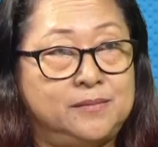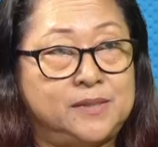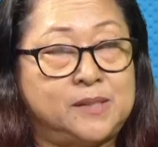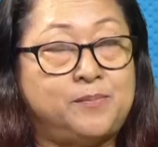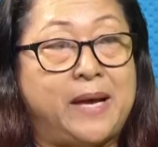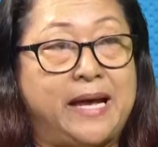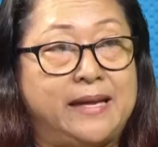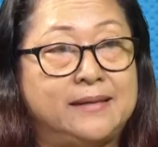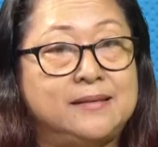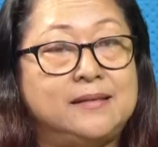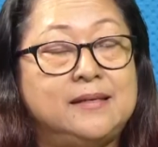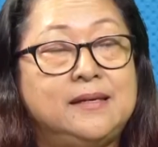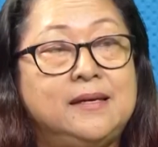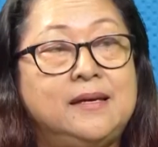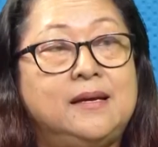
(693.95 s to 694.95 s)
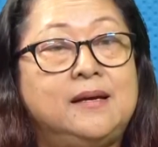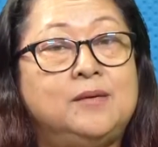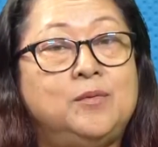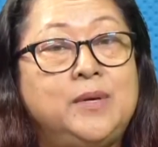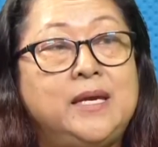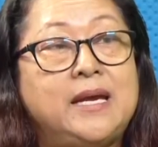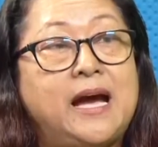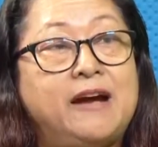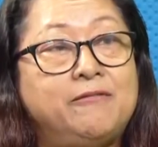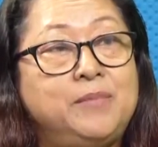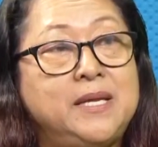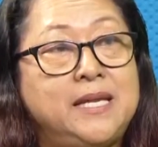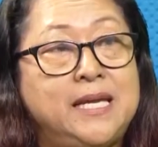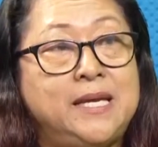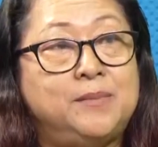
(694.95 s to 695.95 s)
span, we have
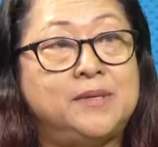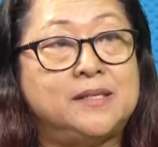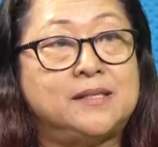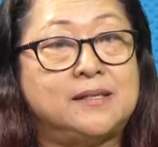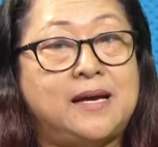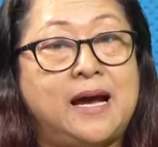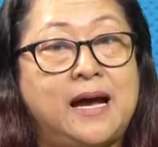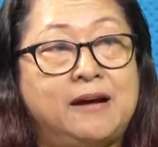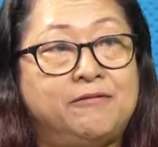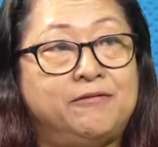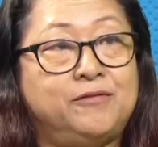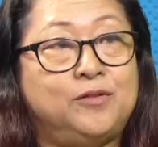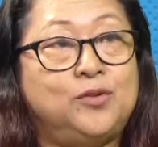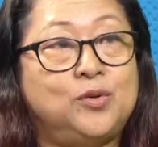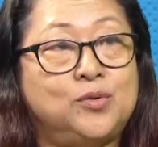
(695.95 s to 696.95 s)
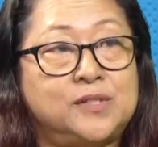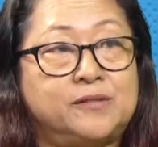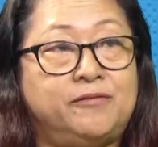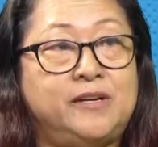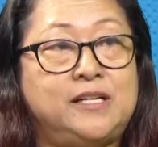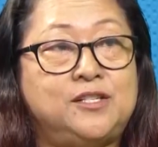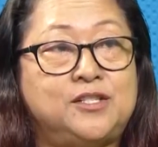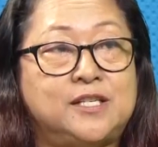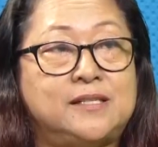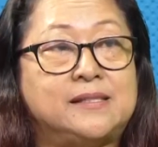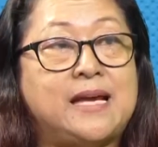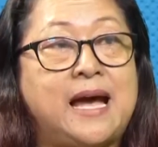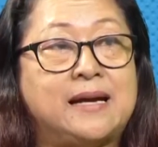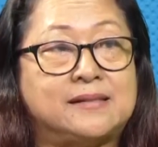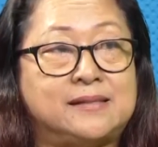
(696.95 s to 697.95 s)
been able to have those
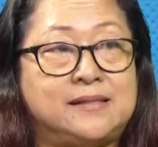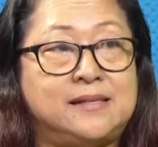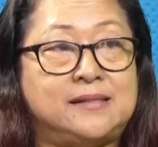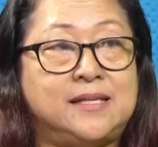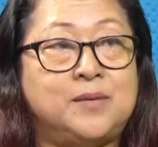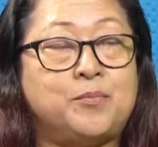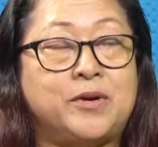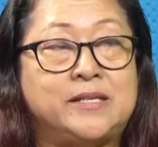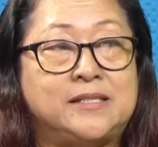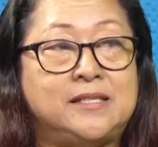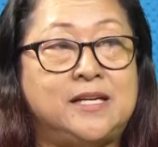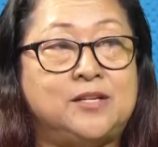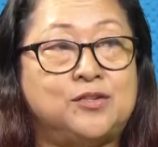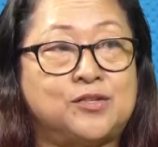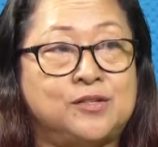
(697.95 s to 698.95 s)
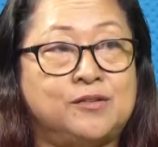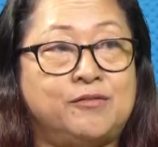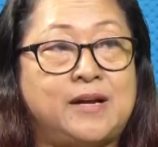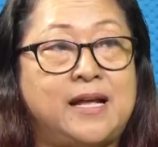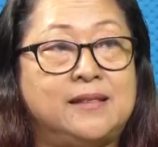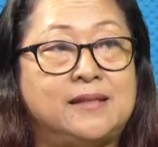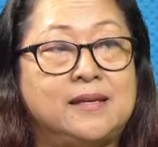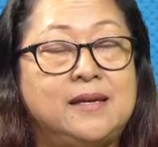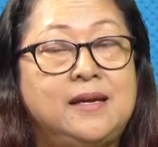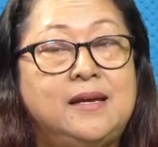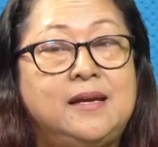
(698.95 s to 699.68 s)
villages access their presidential grant.